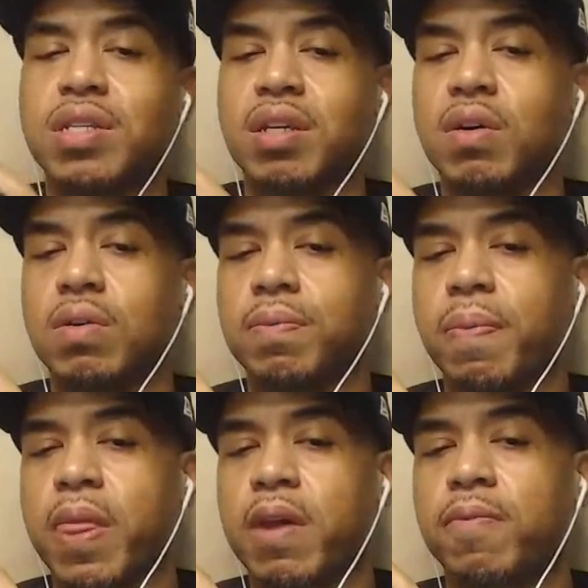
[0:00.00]
to
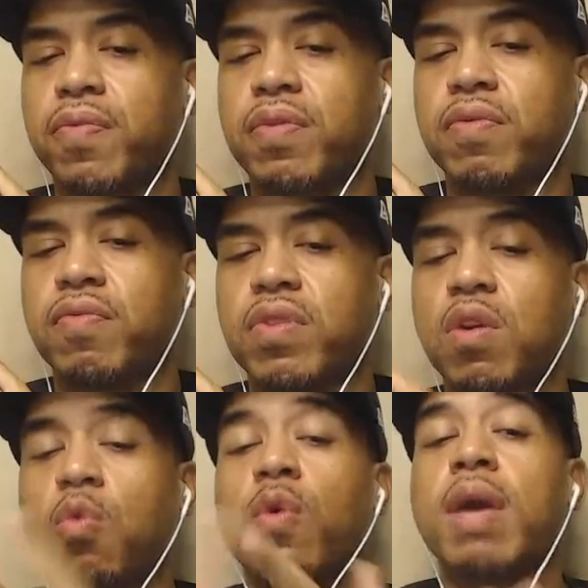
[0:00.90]
the
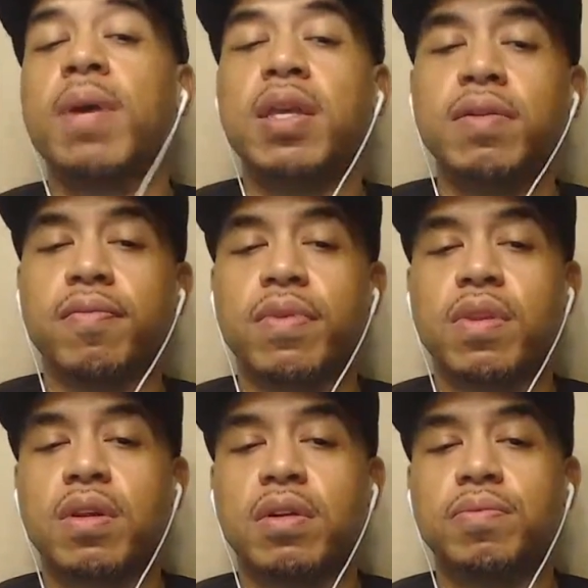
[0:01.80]
women
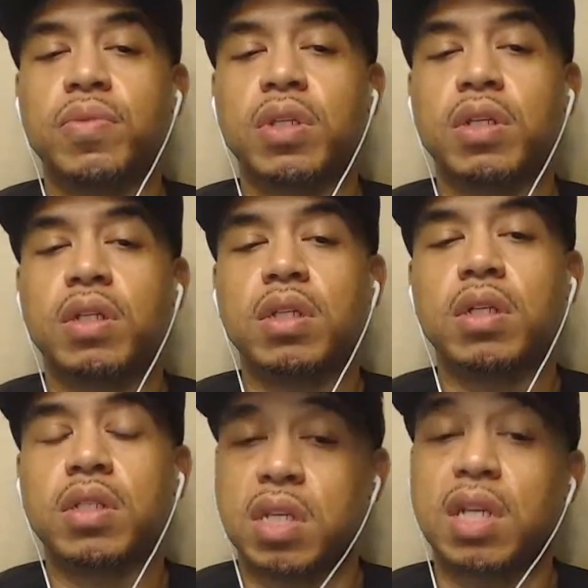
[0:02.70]

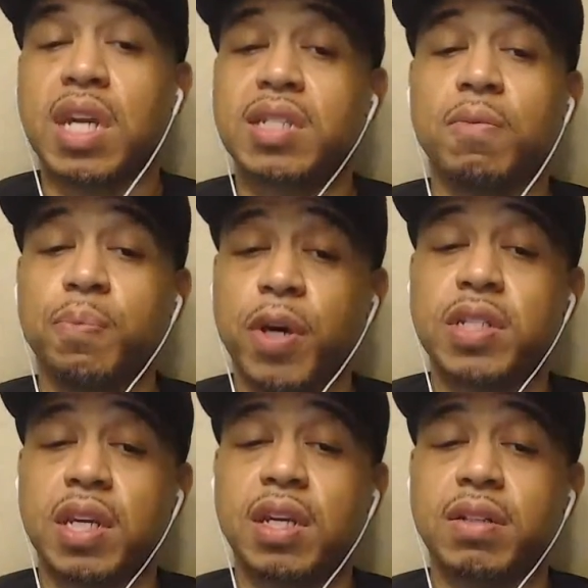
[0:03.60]
to get some
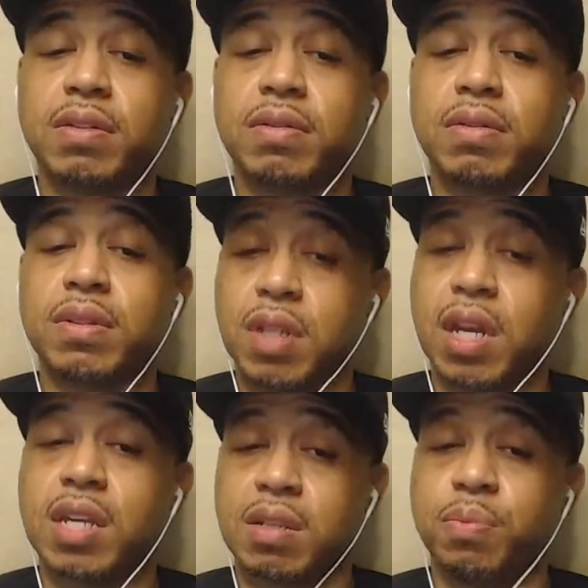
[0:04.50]
pussy,
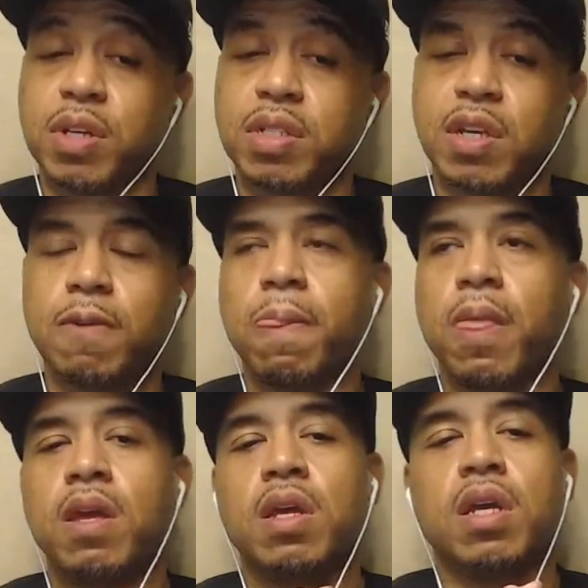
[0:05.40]

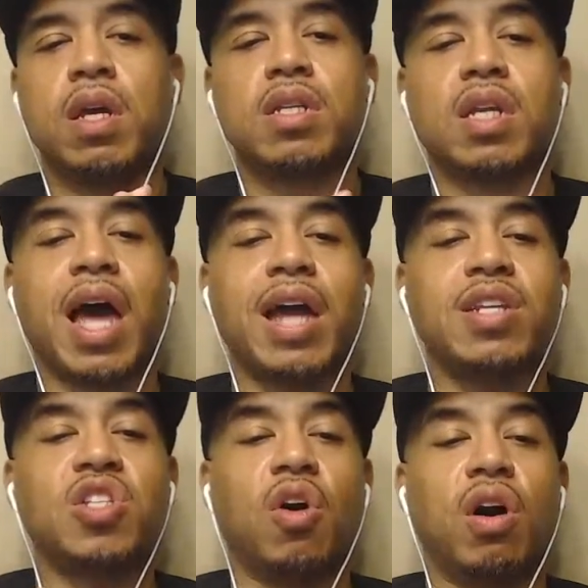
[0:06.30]
It's a lot of
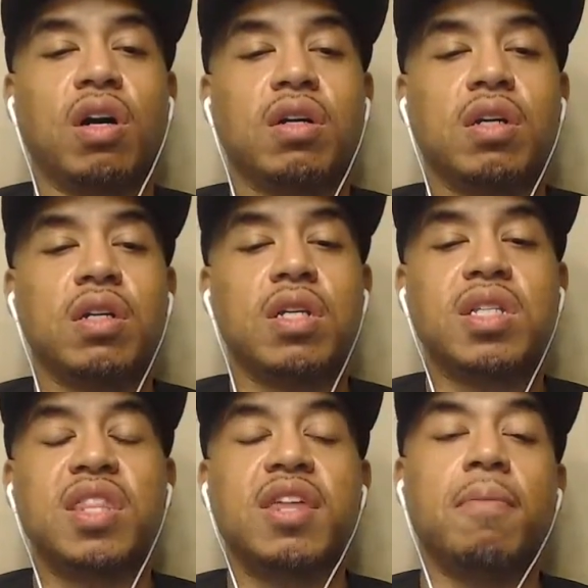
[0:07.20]
talk
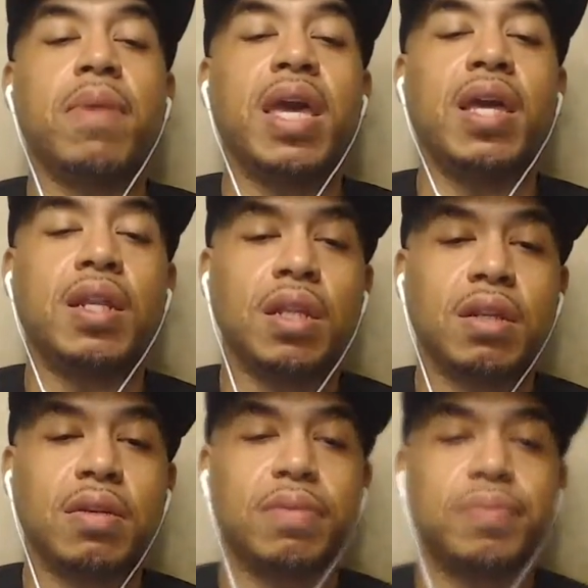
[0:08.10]
to the men
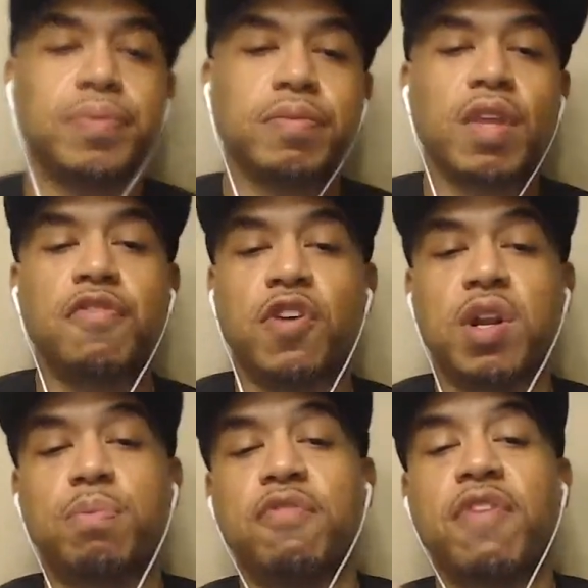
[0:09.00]
for the
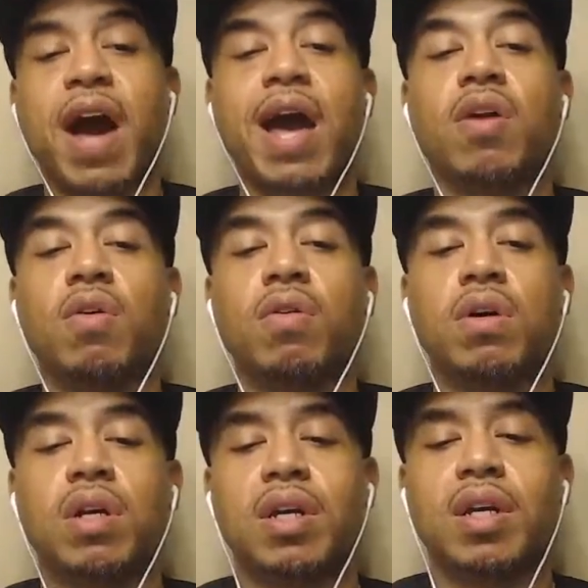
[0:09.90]
bravado,
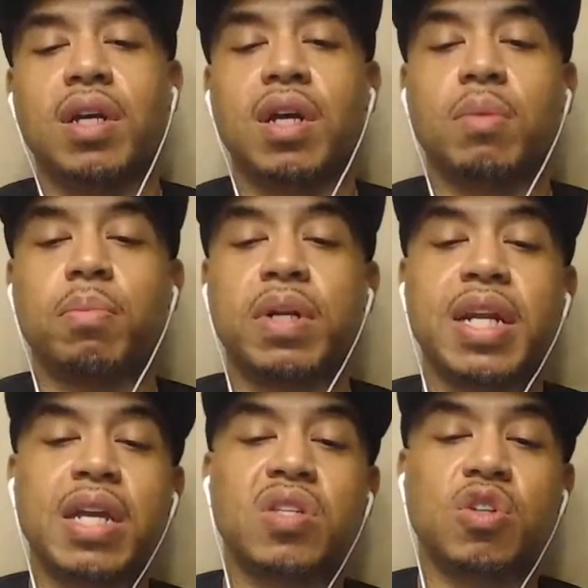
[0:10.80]
but it
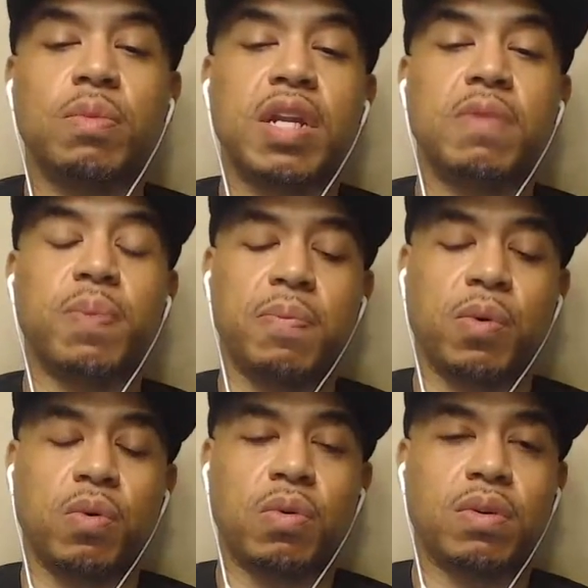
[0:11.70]
ain't too many
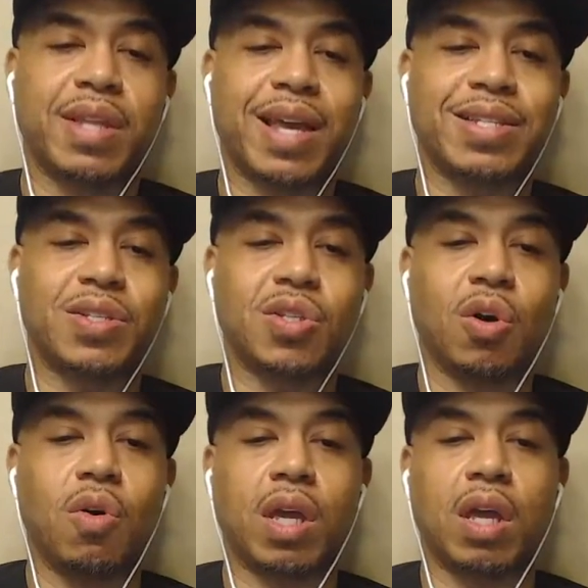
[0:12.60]
people that's
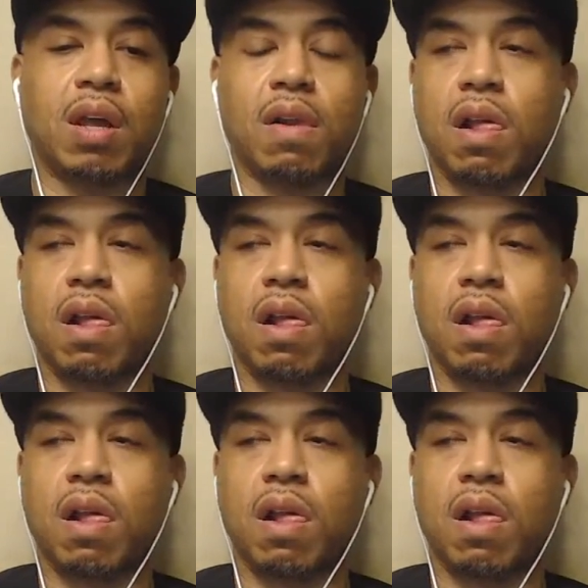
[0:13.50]
talking